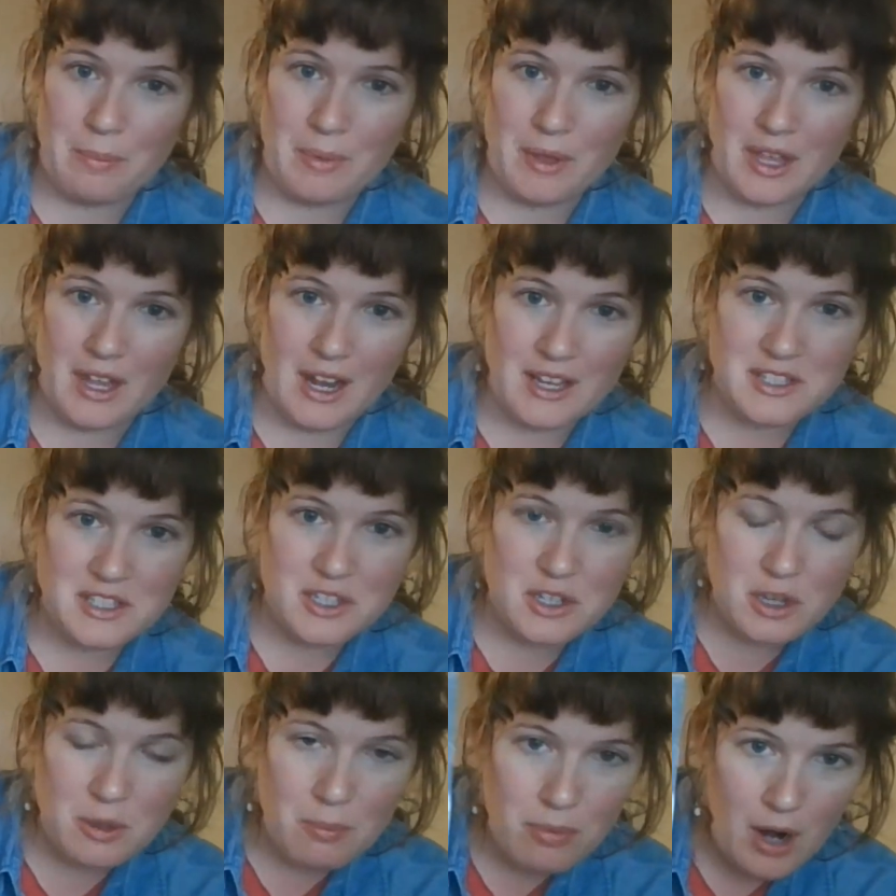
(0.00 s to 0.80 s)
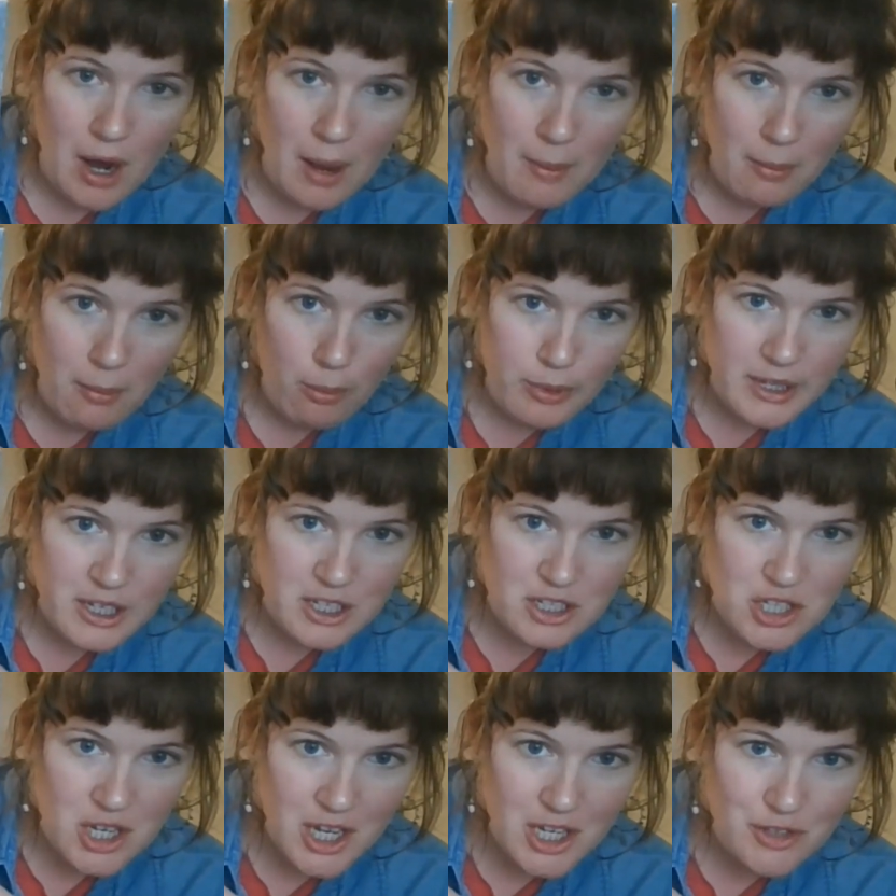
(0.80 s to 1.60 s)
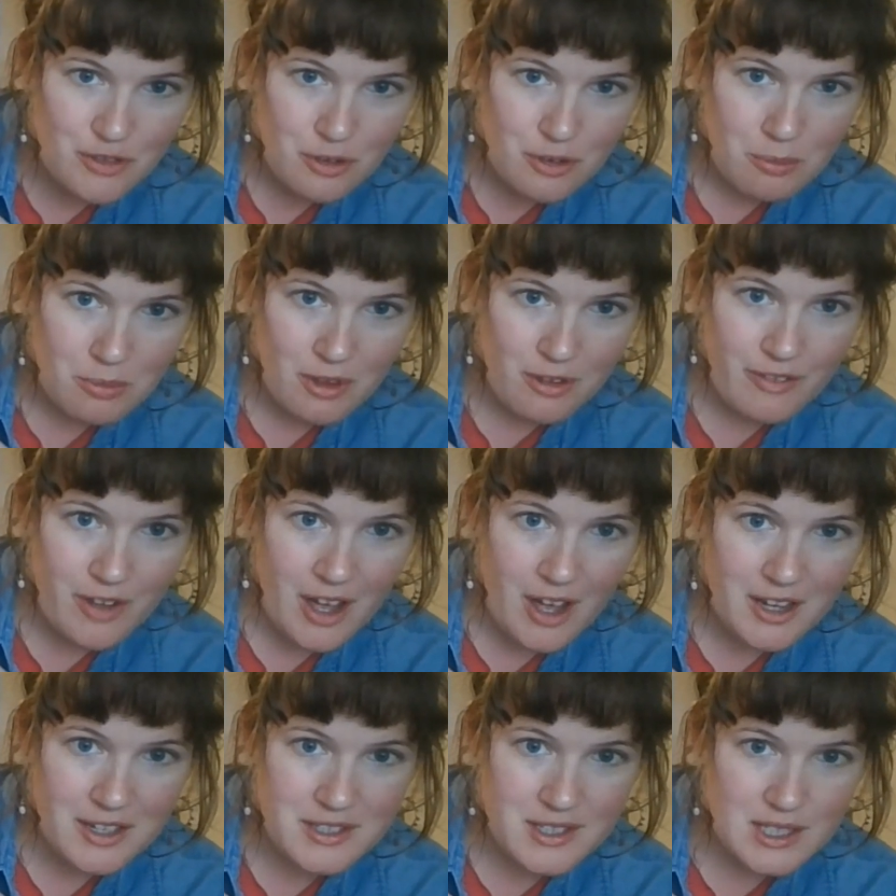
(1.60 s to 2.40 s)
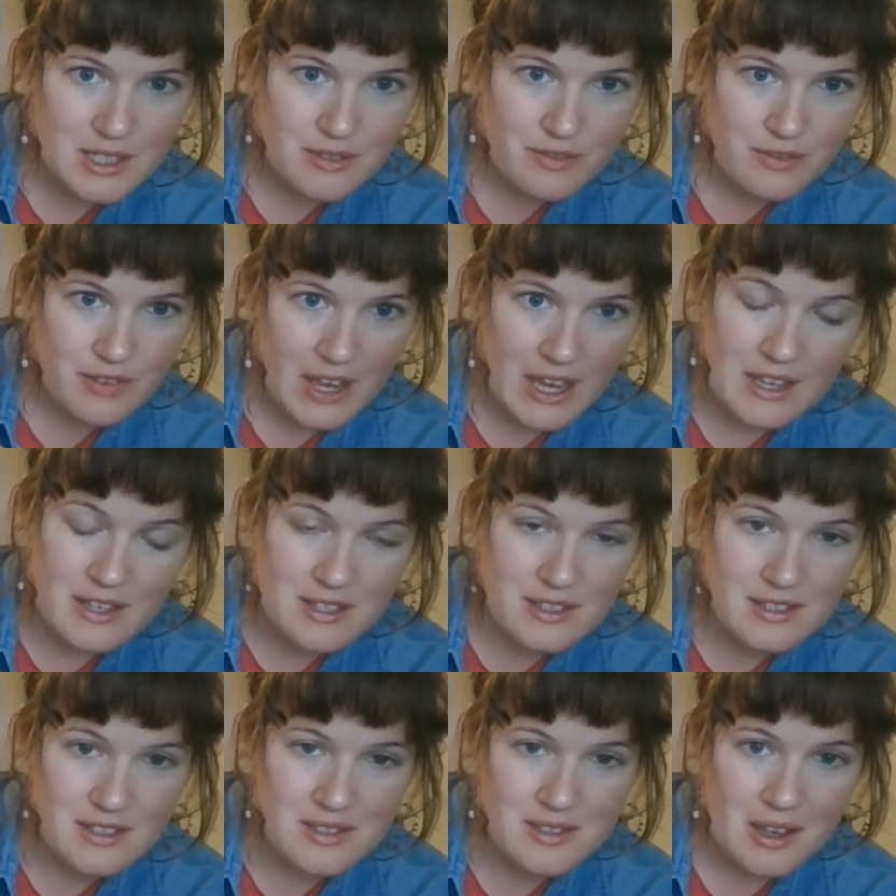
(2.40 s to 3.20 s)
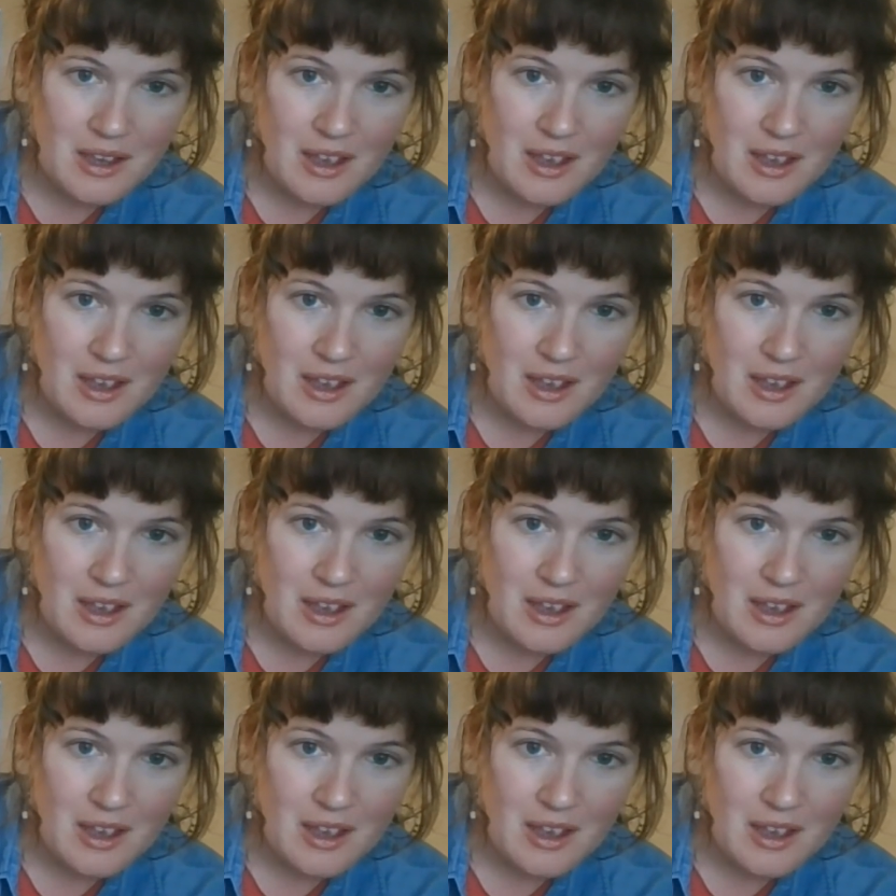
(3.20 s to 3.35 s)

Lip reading: but as you can probably judge from the fox's face,